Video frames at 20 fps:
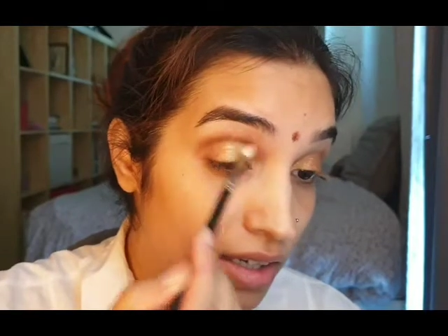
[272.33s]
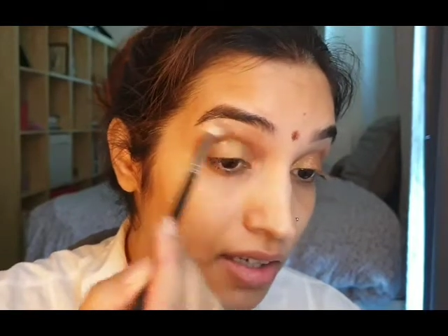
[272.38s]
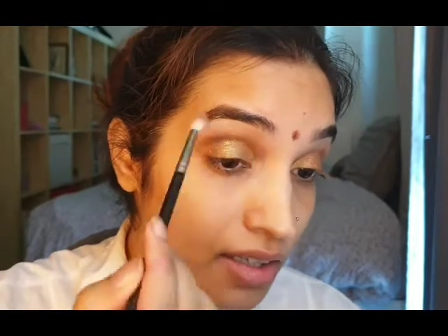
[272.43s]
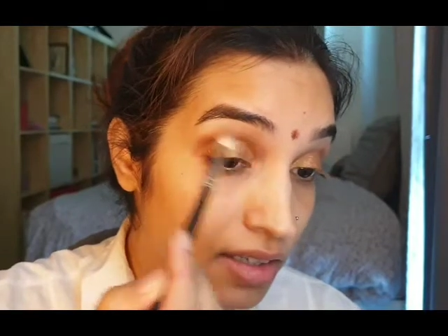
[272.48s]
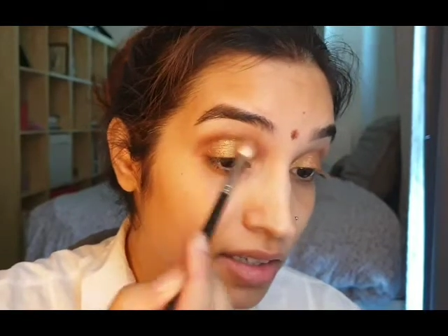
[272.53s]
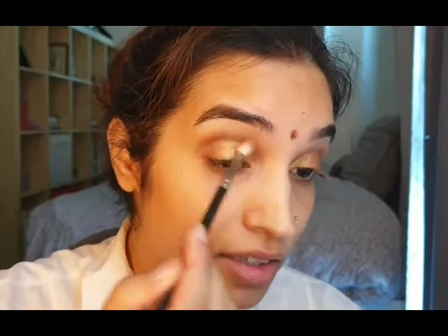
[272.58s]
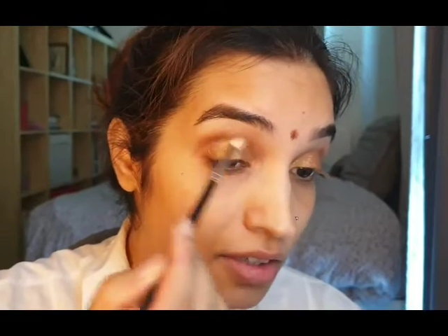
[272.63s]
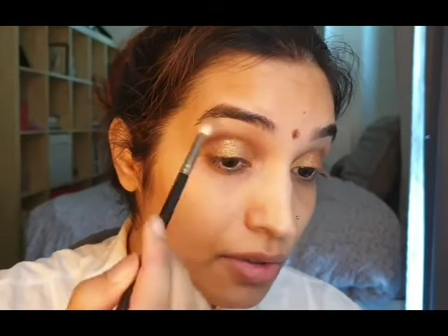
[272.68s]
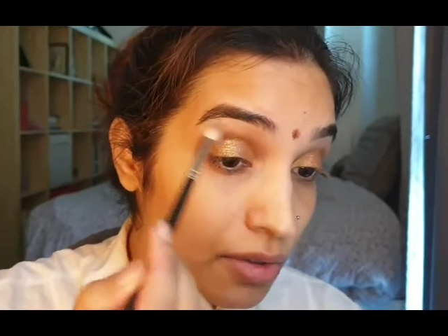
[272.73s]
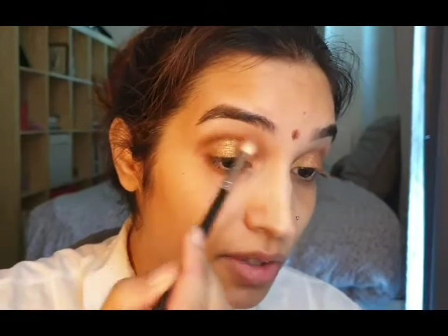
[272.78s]

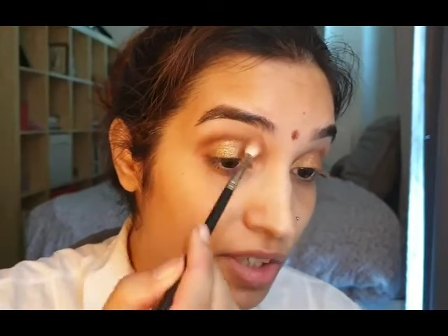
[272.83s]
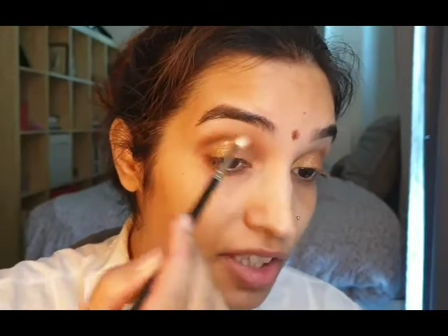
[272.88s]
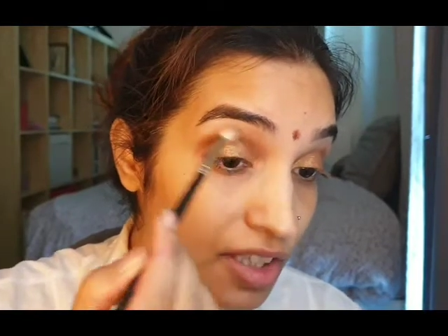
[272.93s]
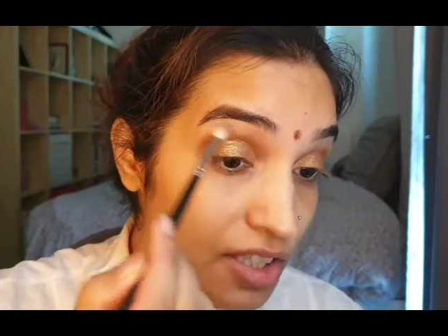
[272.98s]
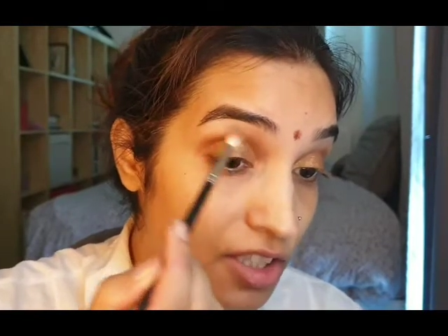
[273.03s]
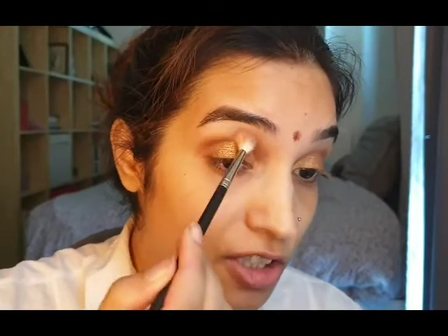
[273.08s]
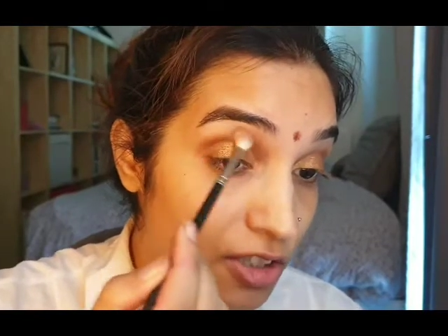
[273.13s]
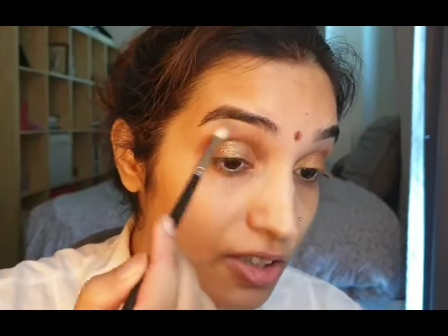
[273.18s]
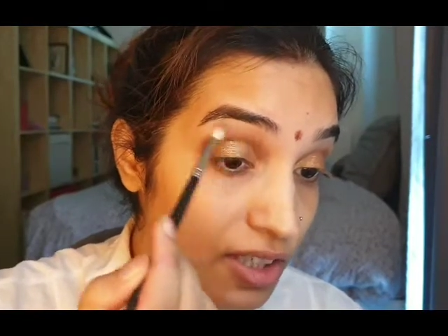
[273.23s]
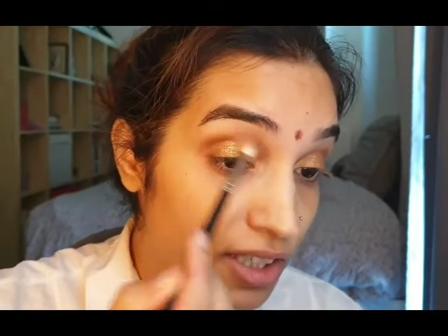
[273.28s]
in the
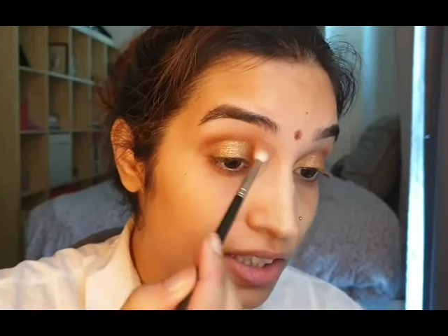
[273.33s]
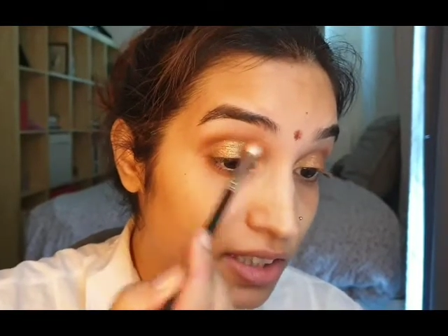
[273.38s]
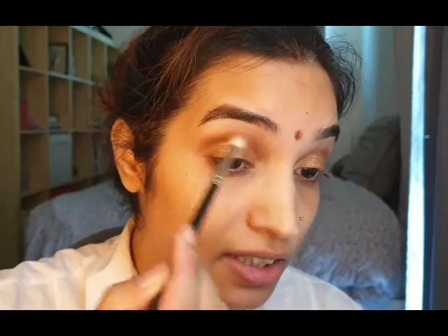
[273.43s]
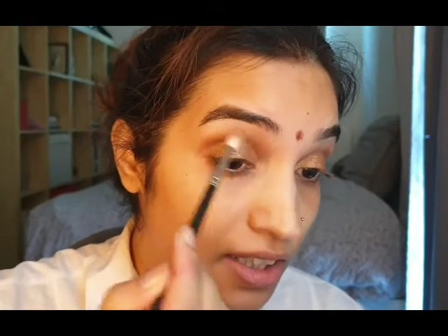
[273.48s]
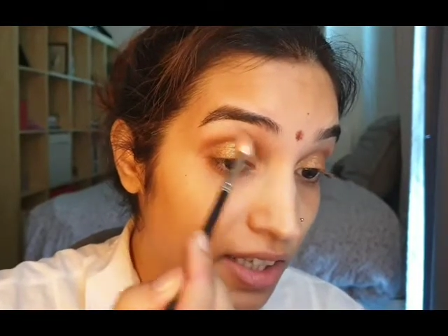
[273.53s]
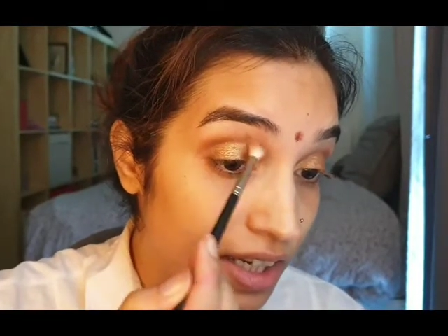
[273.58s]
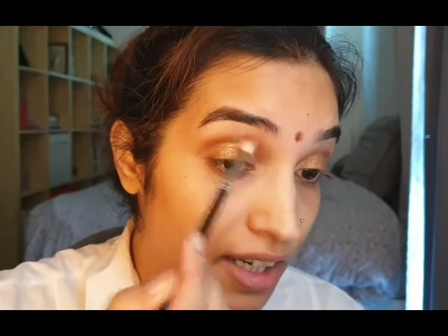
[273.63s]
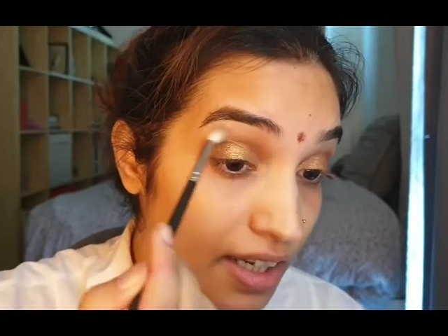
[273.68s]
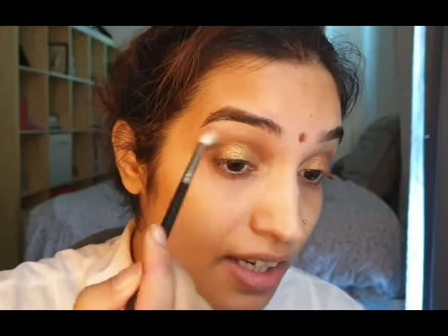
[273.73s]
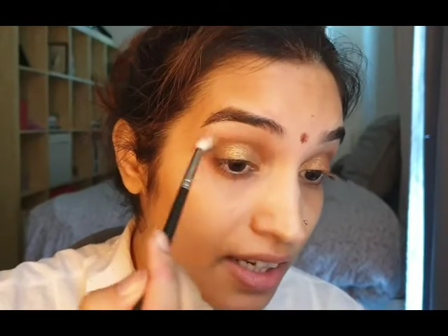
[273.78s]
crease so
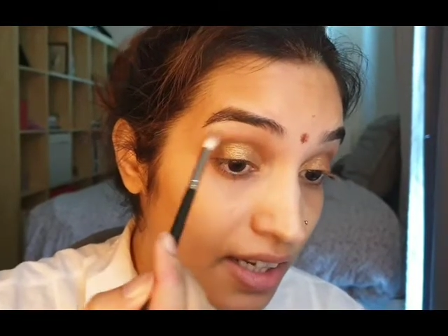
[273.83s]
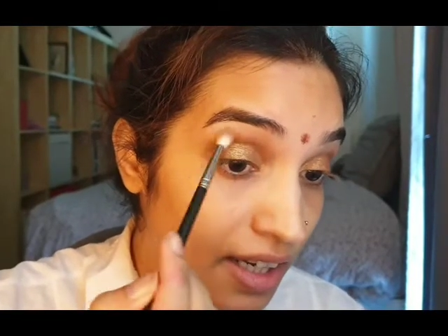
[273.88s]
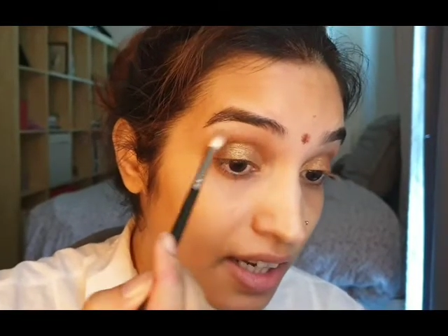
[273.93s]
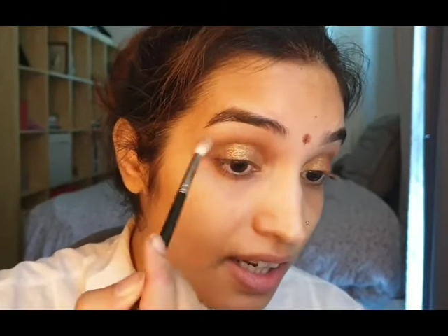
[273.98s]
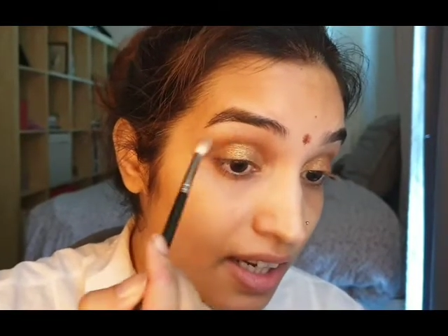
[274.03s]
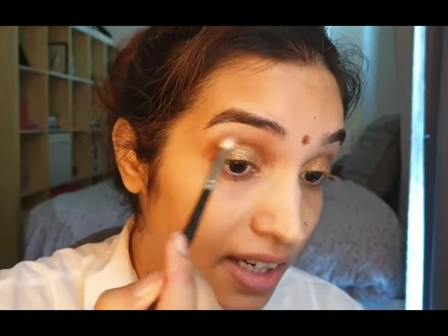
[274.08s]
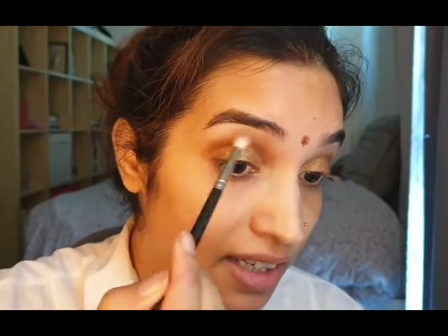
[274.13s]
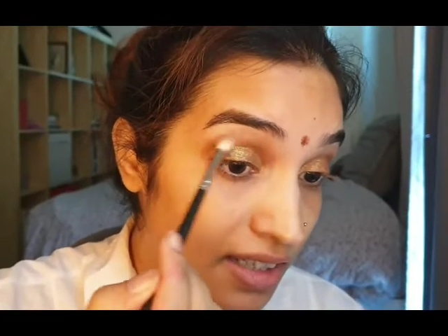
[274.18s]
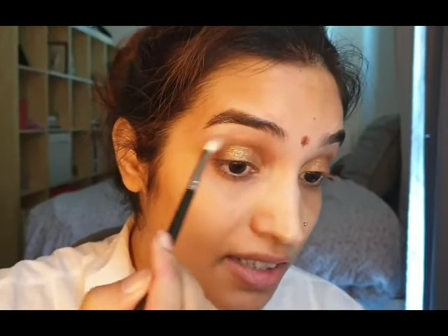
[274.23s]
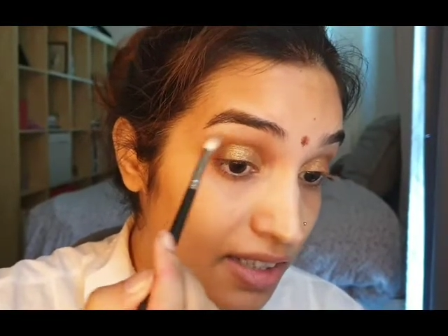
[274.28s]
that they
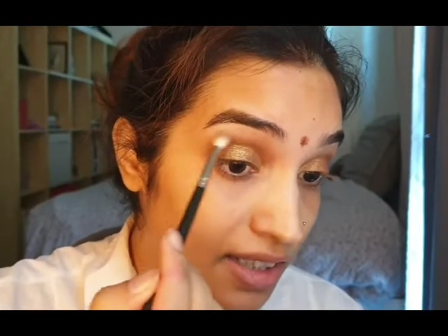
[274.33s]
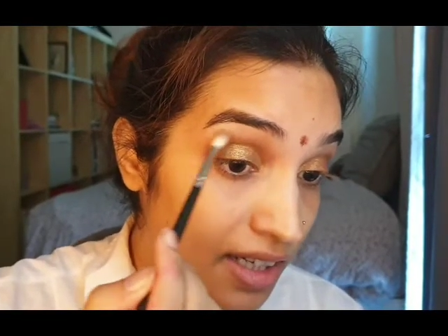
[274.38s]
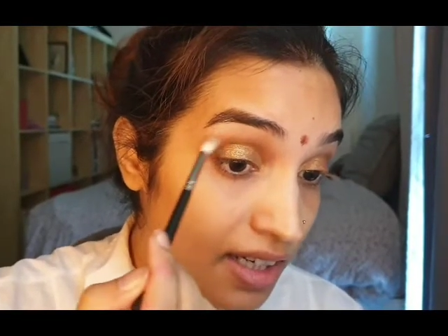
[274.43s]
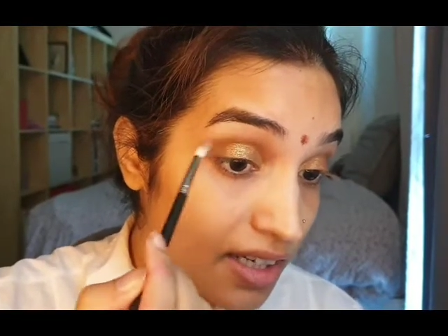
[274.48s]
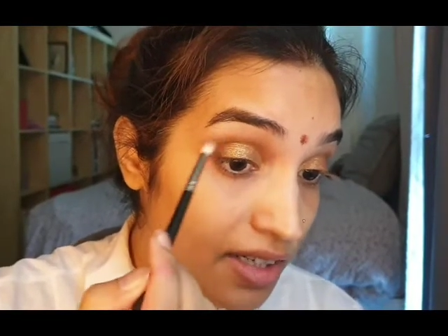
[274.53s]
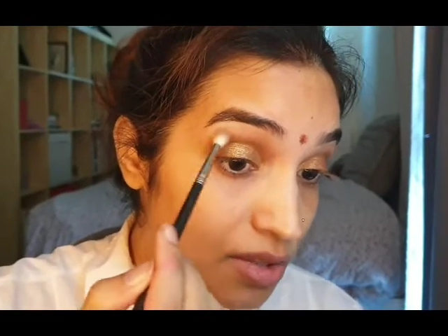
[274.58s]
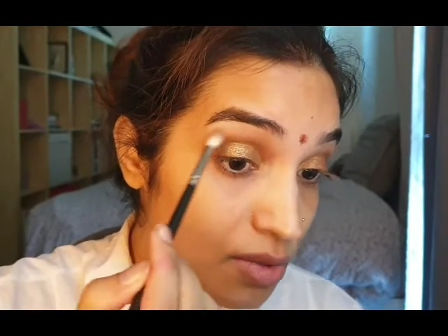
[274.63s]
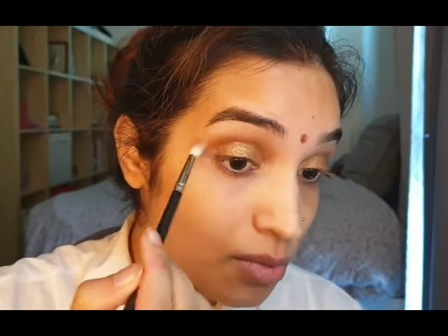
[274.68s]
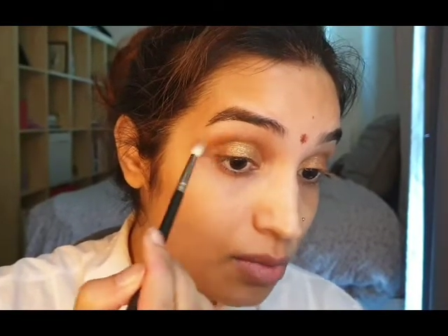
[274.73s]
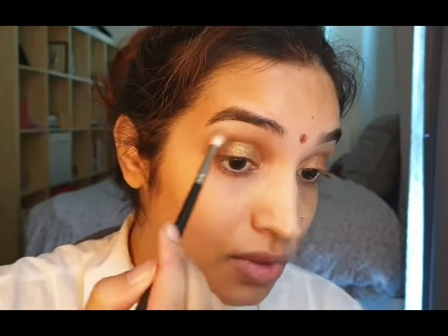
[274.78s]
act
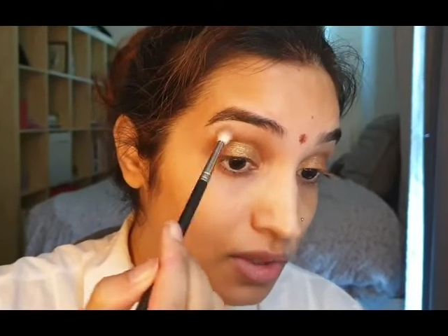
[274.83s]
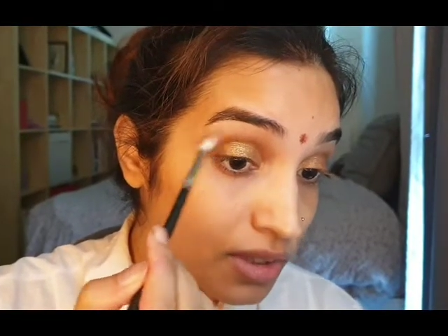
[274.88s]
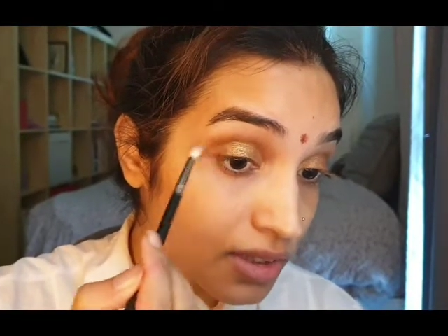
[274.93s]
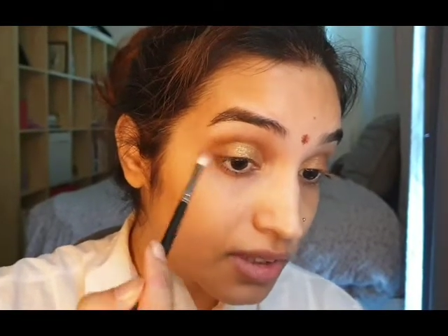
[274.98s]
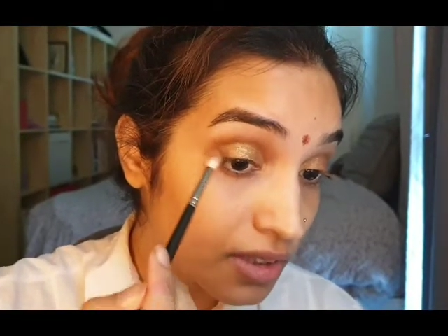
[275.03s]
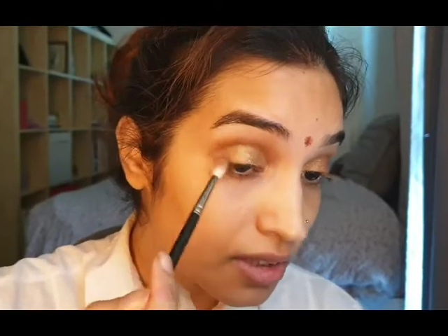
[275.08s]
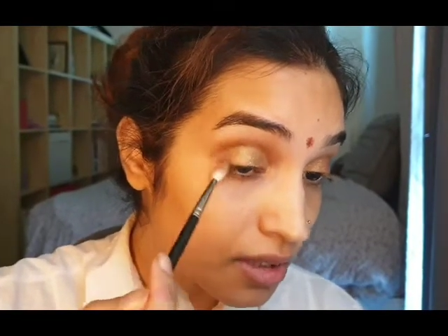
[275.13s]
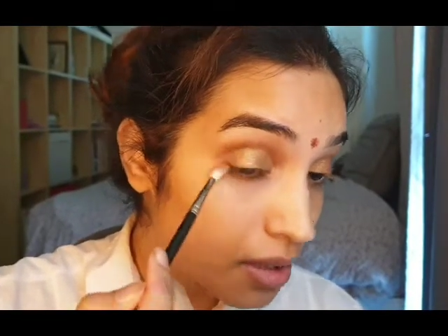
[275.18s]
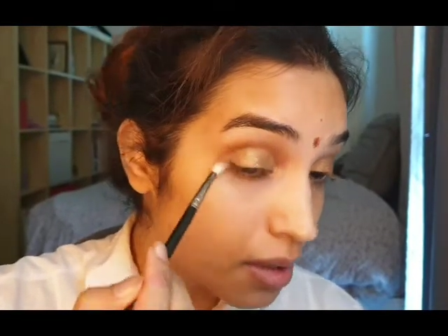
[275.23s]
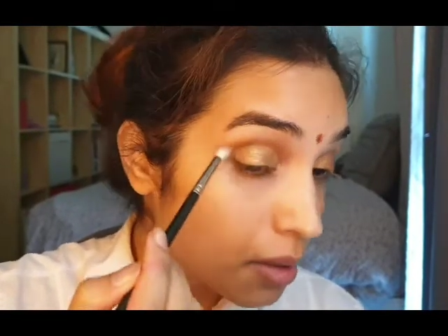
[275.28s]
as
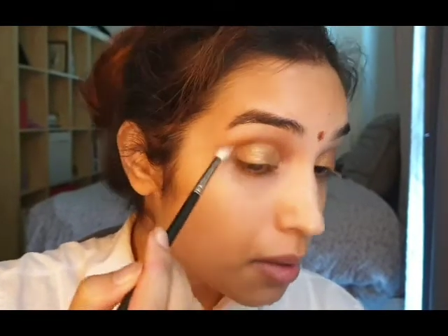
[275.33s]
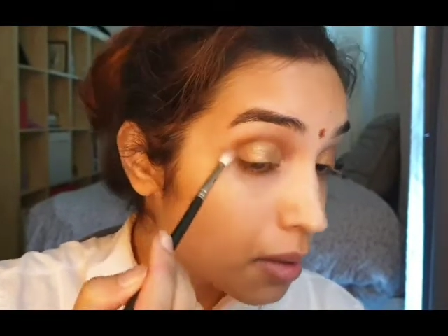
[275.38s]
one.